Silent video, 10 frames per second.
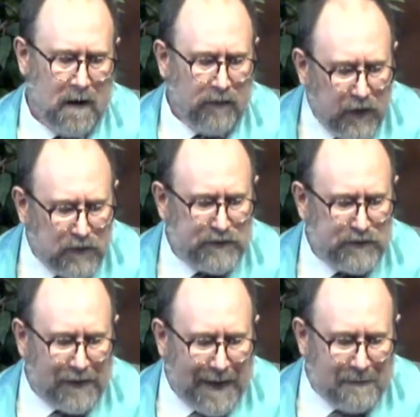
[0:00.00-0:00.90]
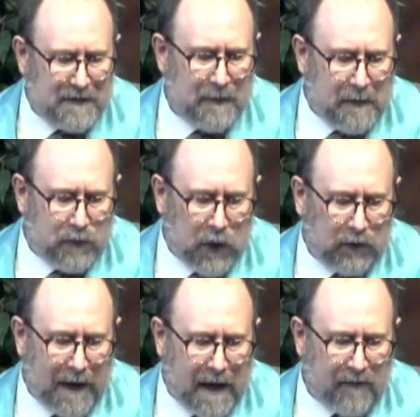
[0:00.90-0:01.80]
Those who claim to be
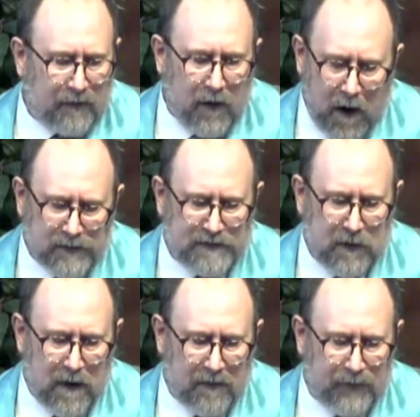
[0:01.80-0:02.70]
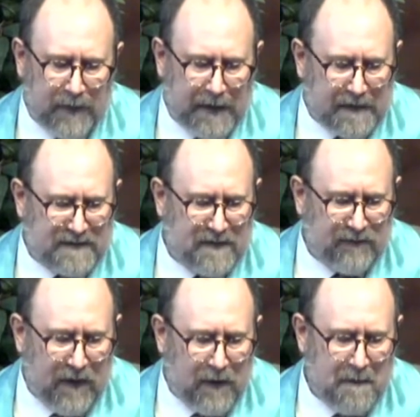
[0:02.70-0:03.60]
pro-life are also often against the
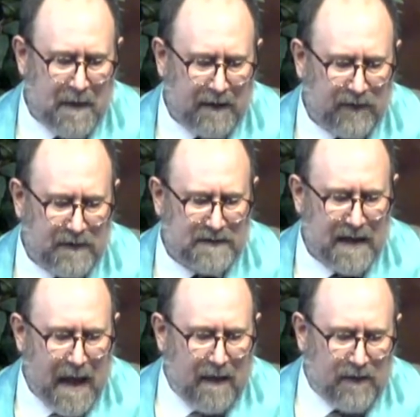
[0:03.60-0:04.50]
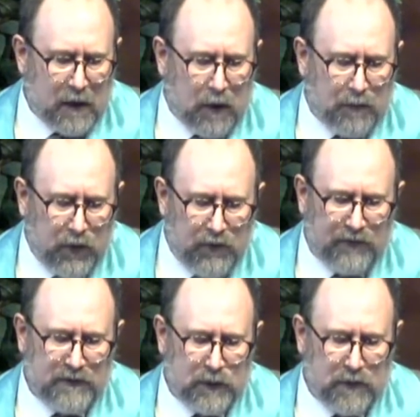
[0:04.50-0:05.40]
very methods that are
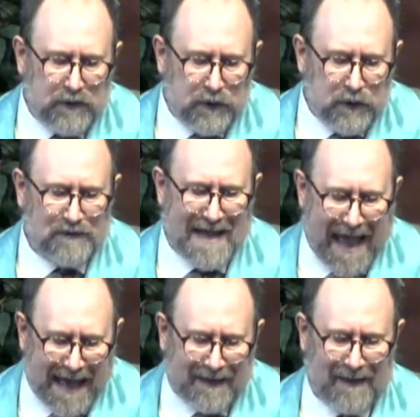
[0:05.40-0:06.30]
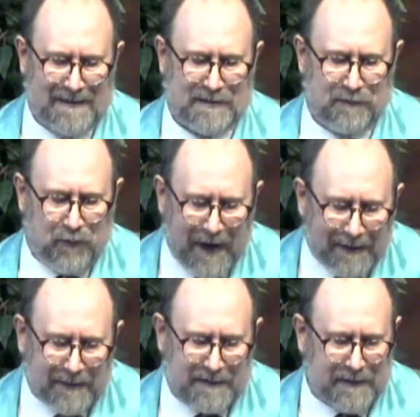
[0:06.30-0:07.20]
proven to reduce adolescent
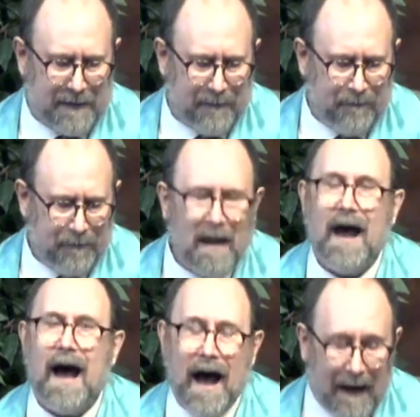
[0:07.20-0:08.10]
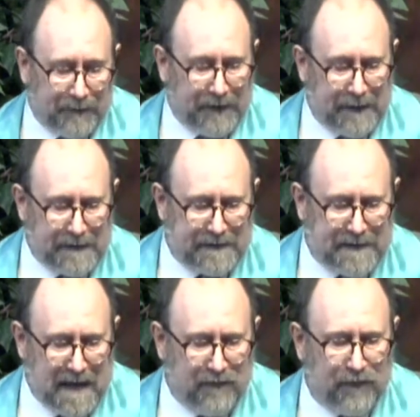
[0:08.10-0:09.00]
pregnancy, opting
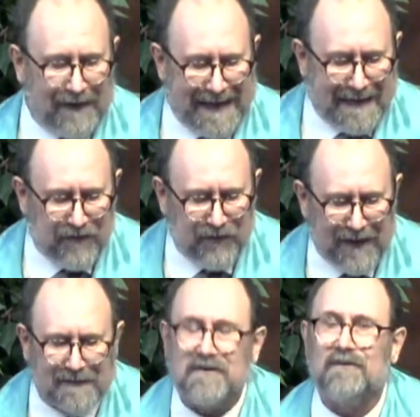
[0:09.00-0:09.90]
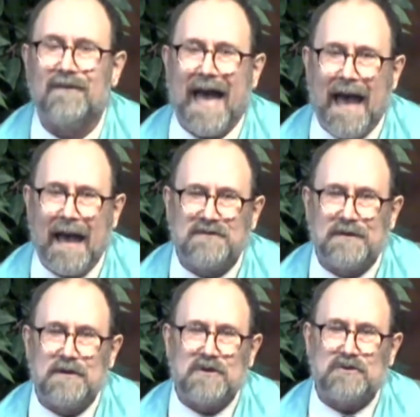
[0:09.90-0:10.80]
instead for ineffective
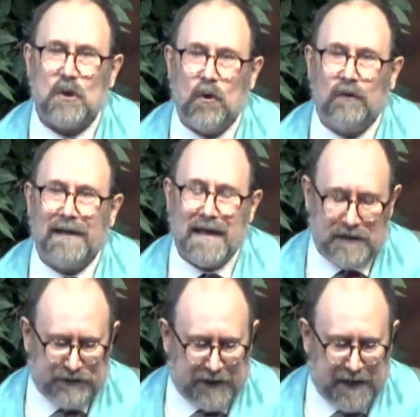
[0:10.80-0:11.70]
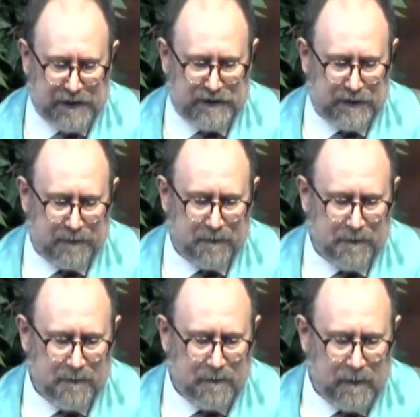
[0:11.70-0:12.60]
abstinence-only education.
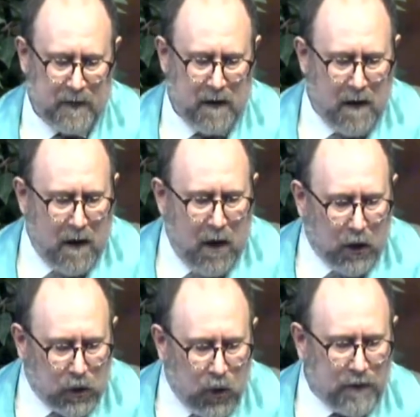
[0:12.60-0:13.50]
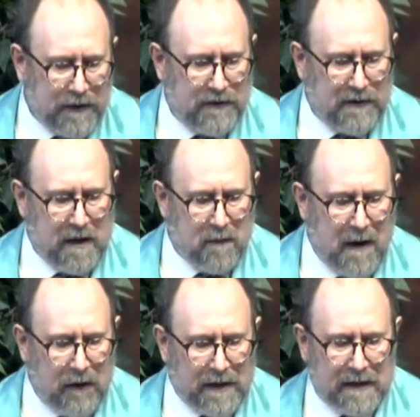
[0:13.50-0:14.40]
According to the
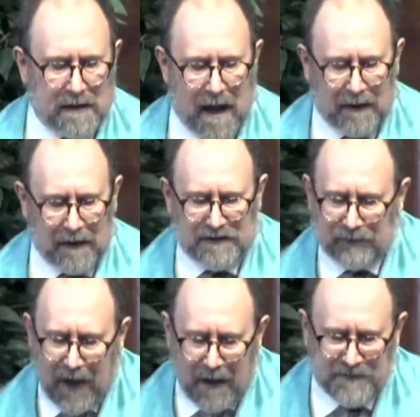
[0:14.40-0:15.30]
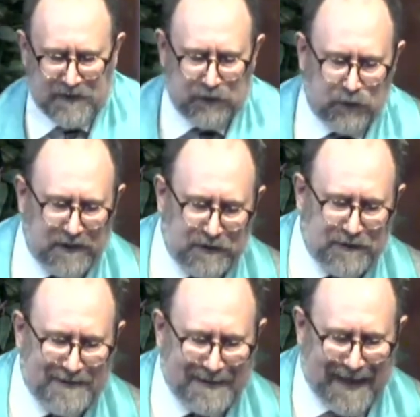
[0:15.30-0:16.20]
American College of
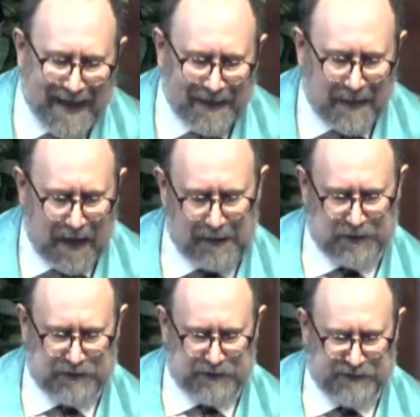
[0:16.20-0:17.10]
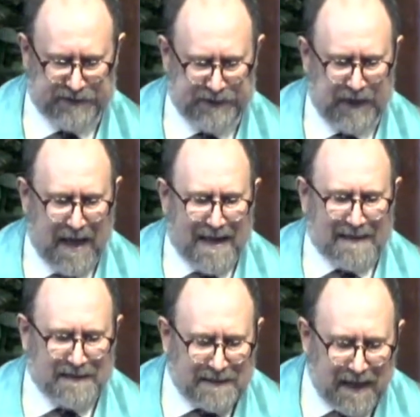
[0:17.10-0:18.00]
Obstetricians and Gynecologists,
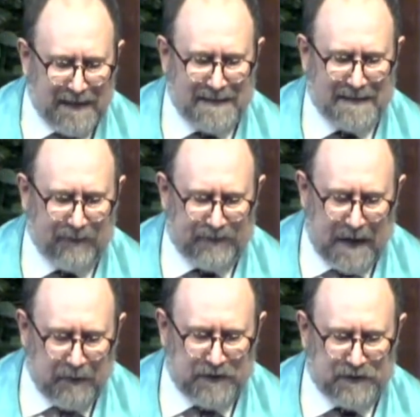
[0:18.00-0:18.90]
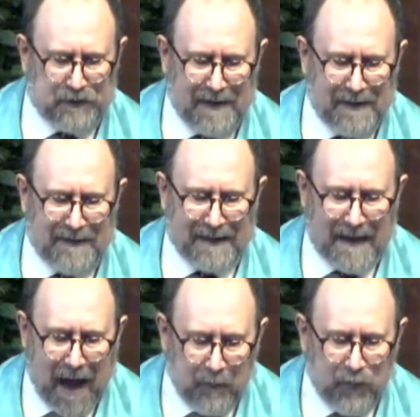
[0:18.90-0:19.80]
studies have demonstrated that
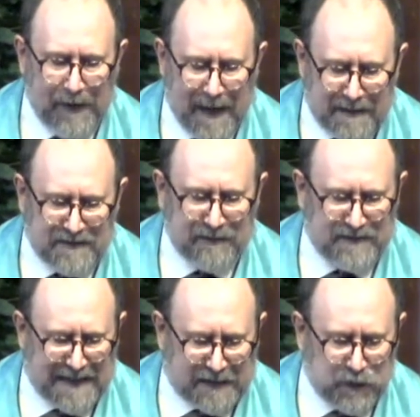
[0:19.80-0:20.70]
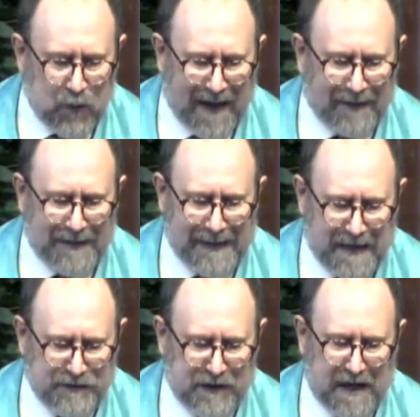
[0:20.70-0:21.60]
comprehensive sexuality
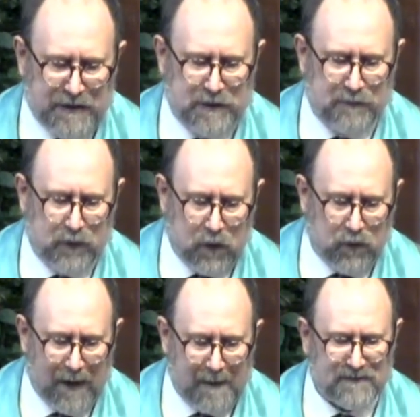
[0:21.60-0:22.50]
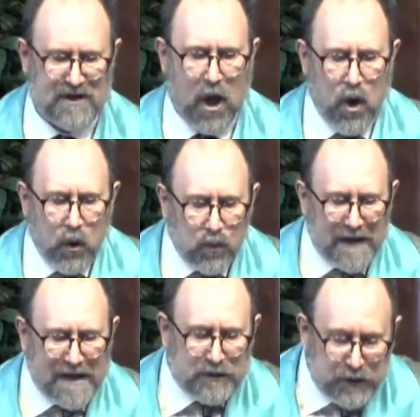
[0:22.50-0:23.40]
education programs
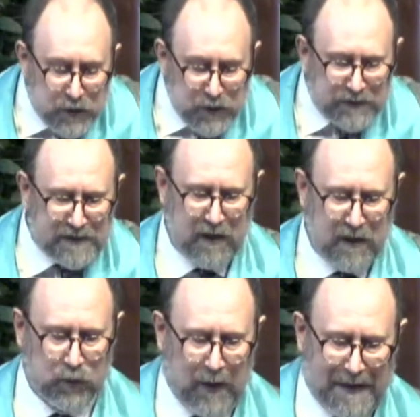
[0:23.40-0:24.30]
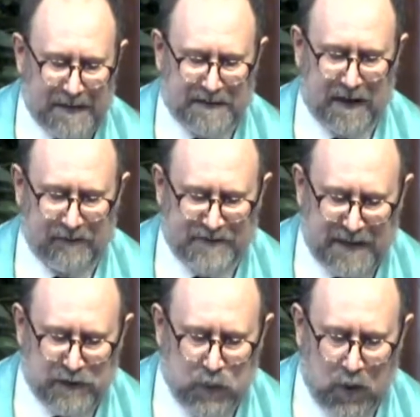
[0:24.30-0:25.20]
reduce the rates of
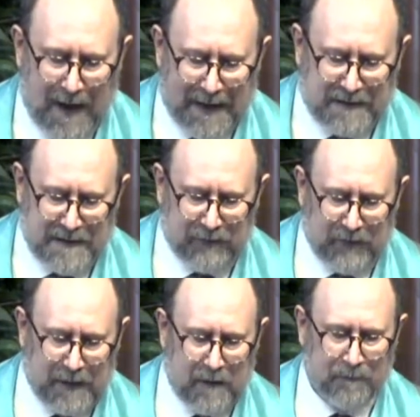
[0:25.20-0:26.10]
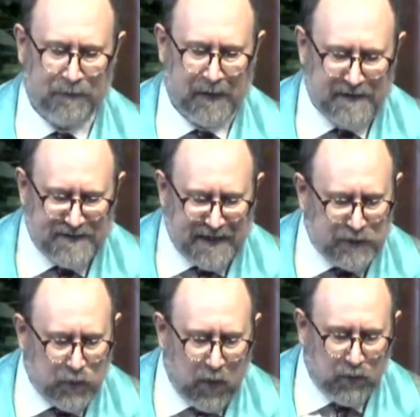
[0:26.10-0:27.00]
sexual activity,
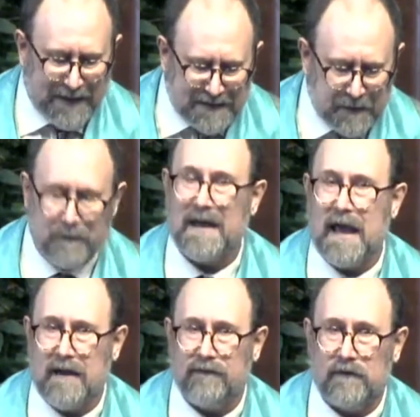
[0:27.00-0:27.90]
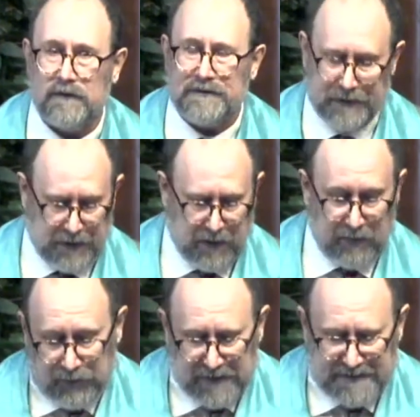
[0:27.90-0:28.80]
sexual risk behaviors,
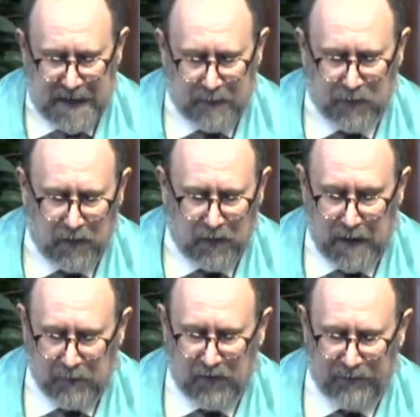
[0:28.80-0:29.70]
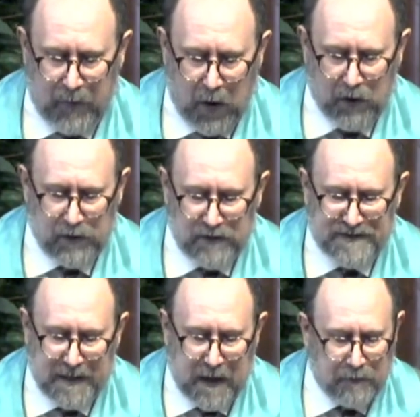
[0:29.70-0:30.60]
for example, number of partners
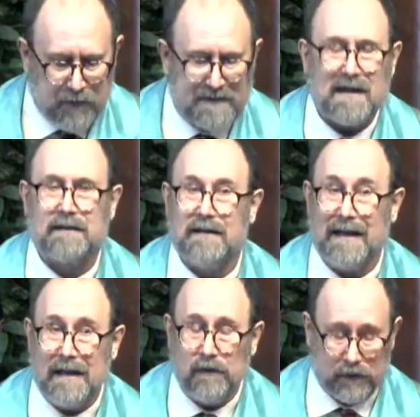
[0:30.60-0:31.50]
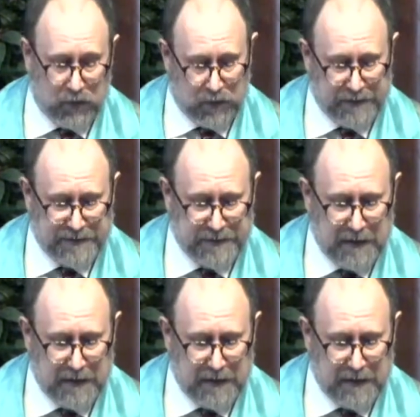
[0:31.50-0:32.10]
and unprotected intercourse,